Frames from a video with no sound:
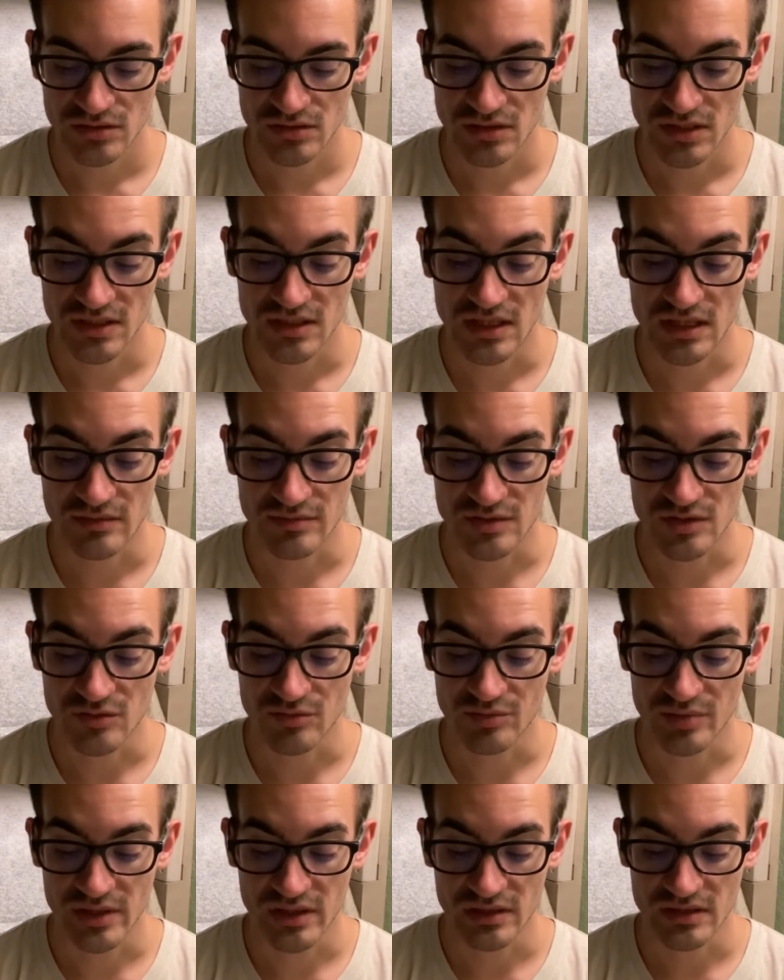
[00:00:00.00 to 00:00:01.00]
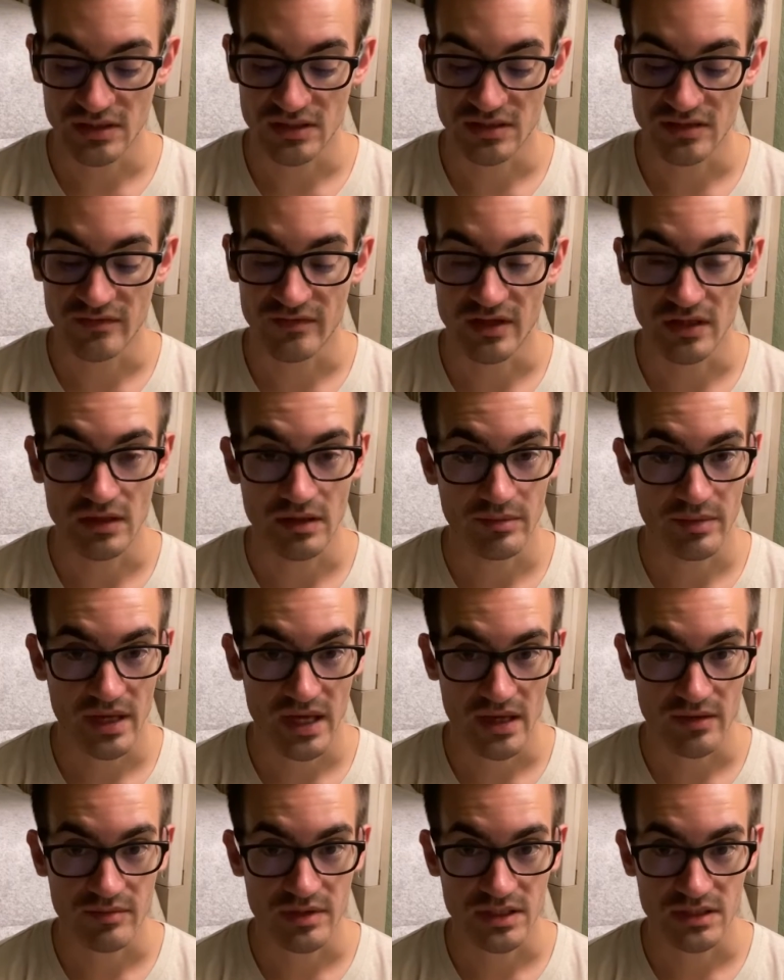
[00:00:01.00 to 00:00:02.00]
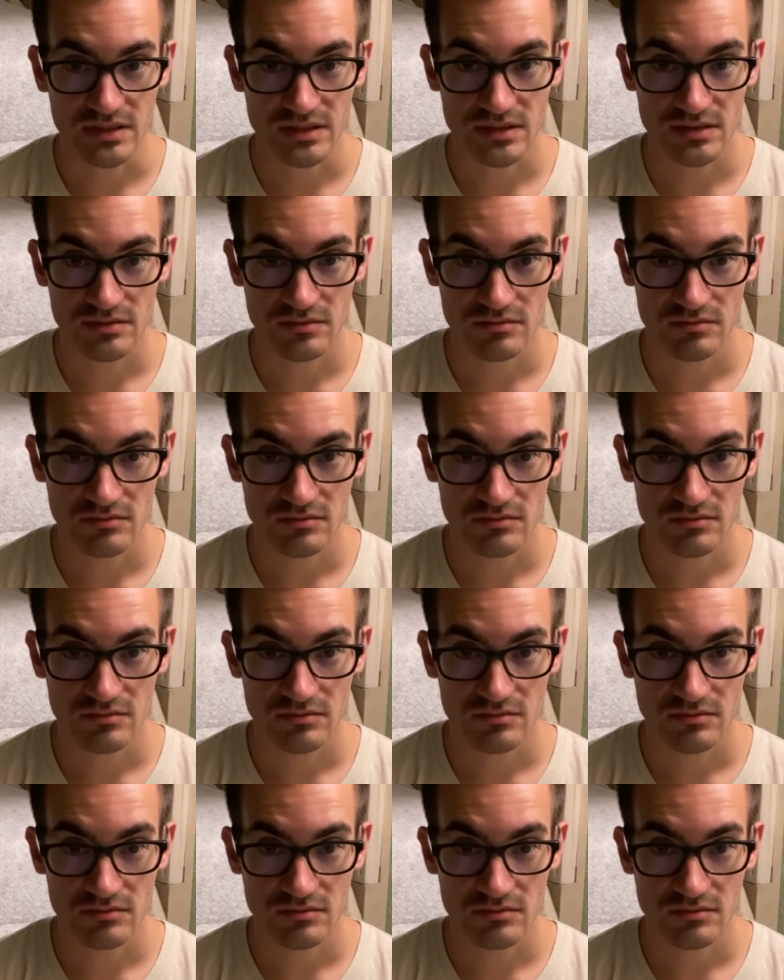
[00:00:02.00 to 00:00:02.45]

it helps you build and develop habits.